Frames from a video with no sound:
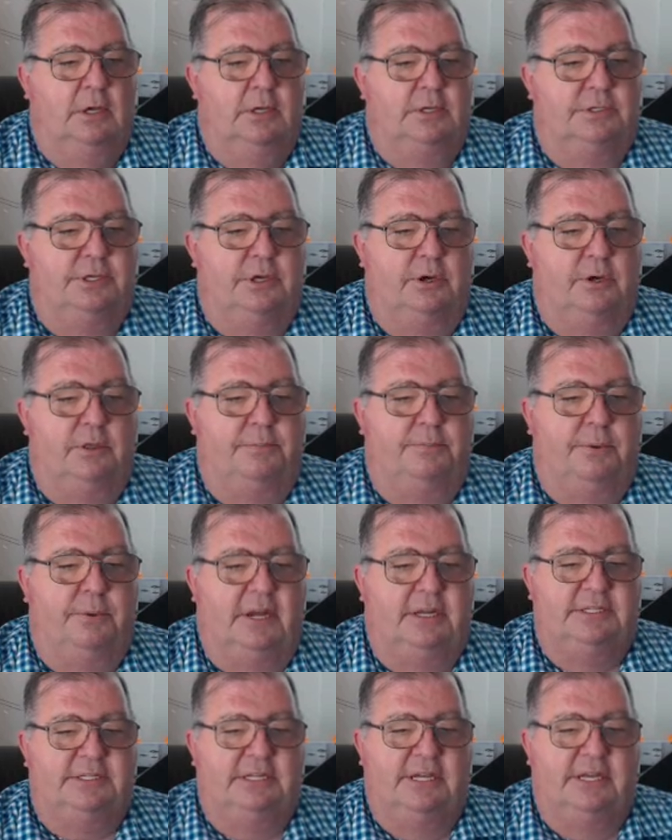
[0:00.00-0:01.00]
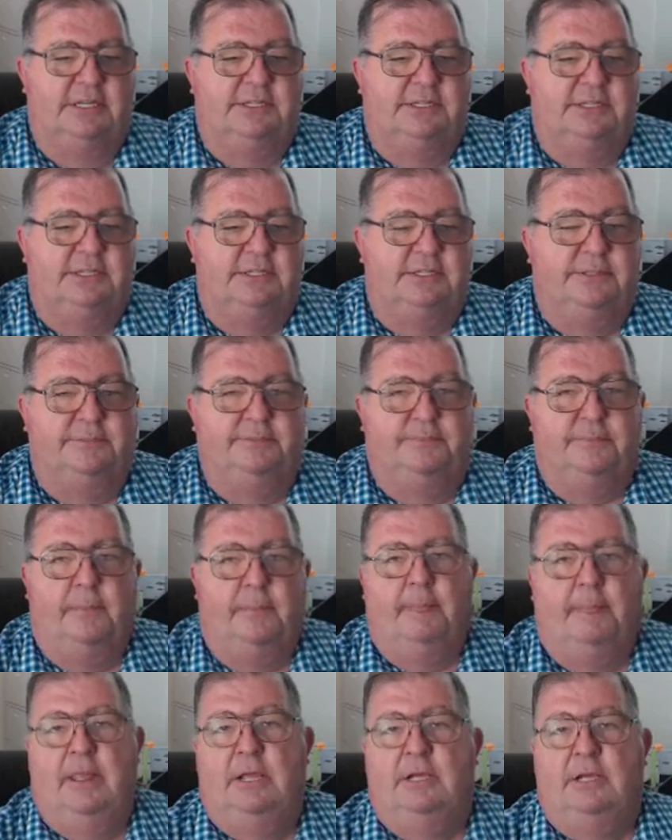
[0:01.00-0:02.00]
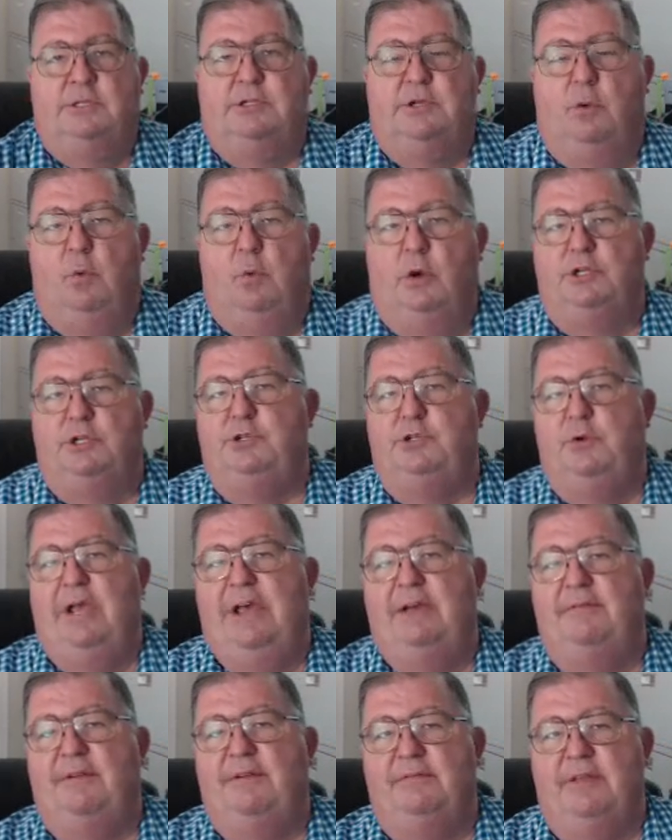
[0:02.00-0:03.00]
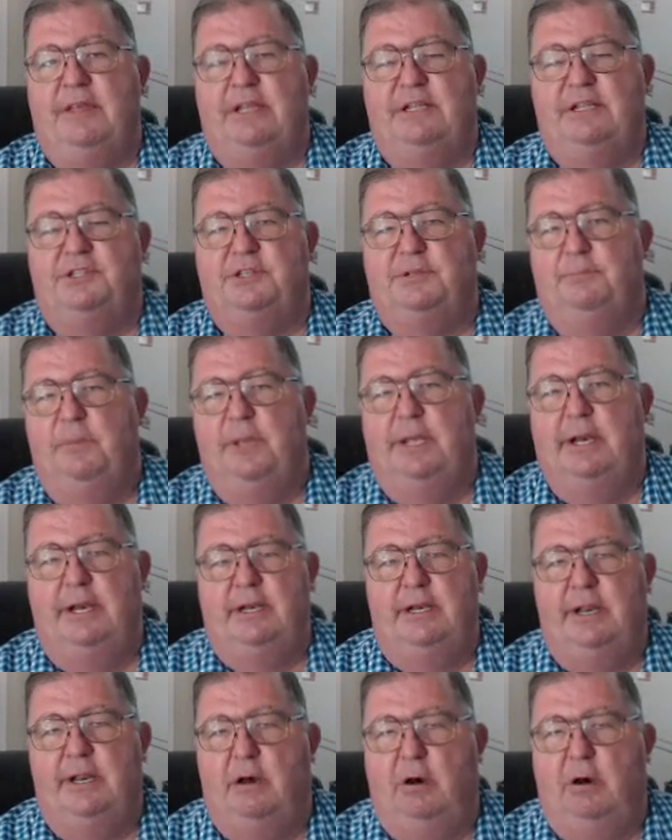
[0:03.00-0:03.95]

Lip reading: So the process, once you have everything submitted,